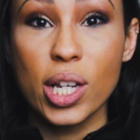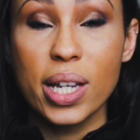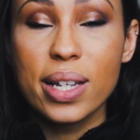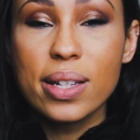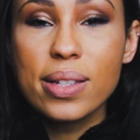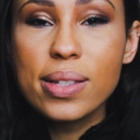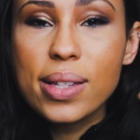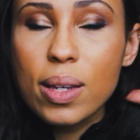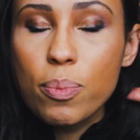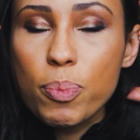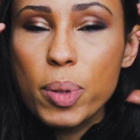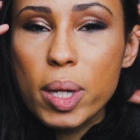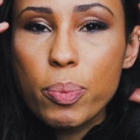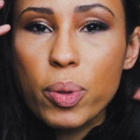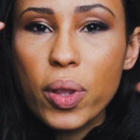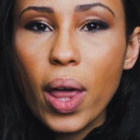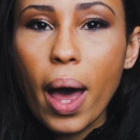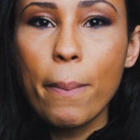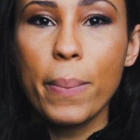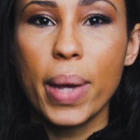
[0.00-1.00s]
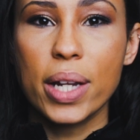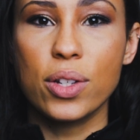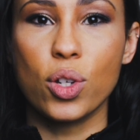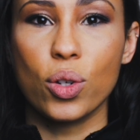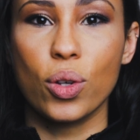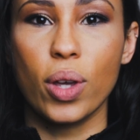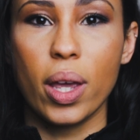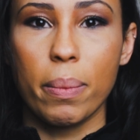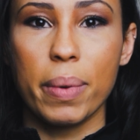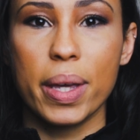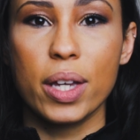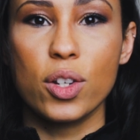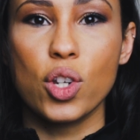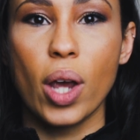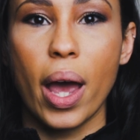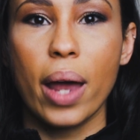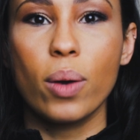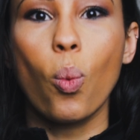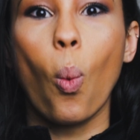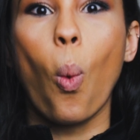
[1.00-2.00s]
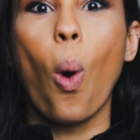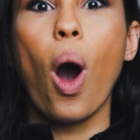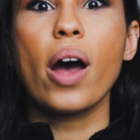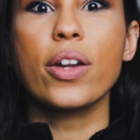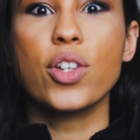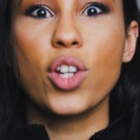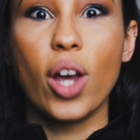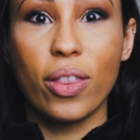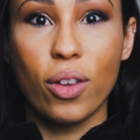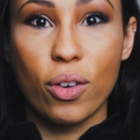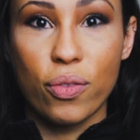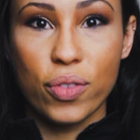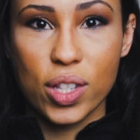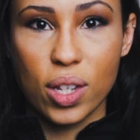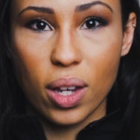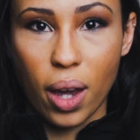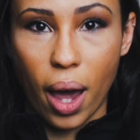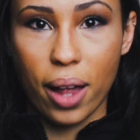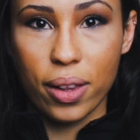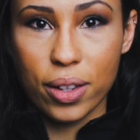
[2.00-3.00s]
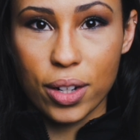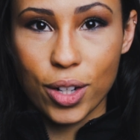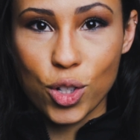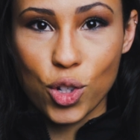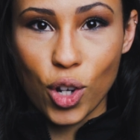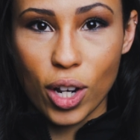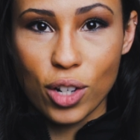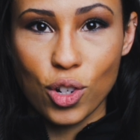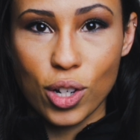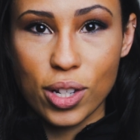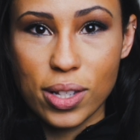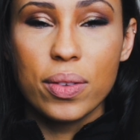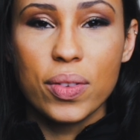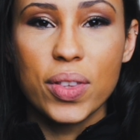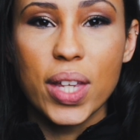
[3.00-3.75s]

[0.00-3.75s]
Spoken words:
is give people that mental image and watch how their physicality changes.